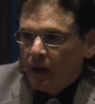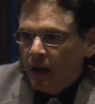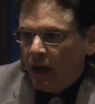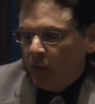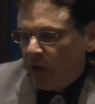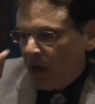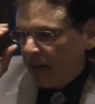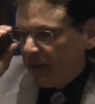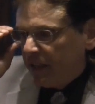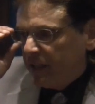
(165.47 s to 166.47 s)
Well, I
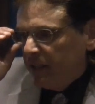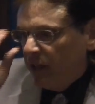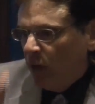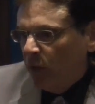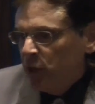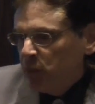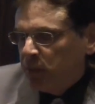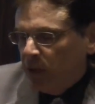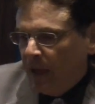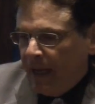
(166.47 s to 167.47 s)
think, when you
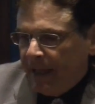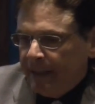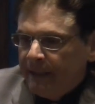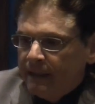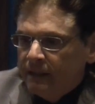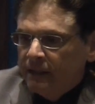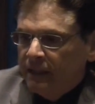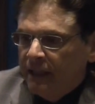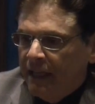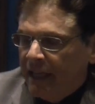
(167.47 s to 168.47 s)
play
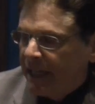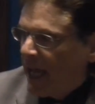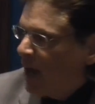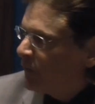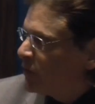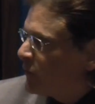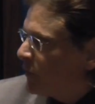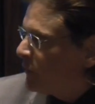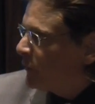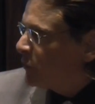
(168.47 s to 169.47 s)
in a conference for
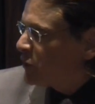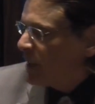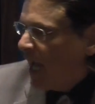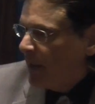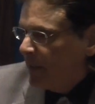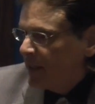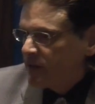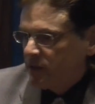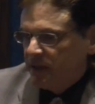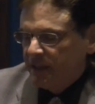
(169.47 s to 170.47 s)
the first time and
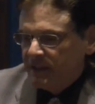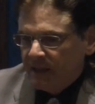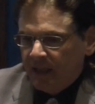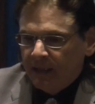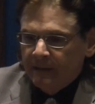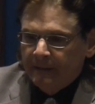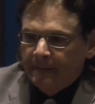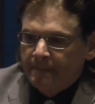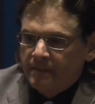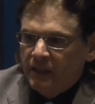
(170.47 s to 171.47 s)
it's
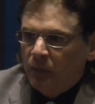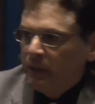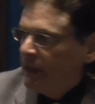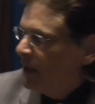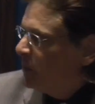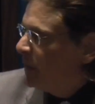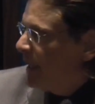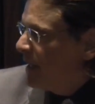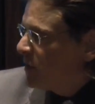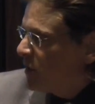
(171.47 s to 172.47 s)
being in the
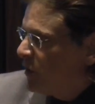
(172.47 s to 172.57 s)
PAC,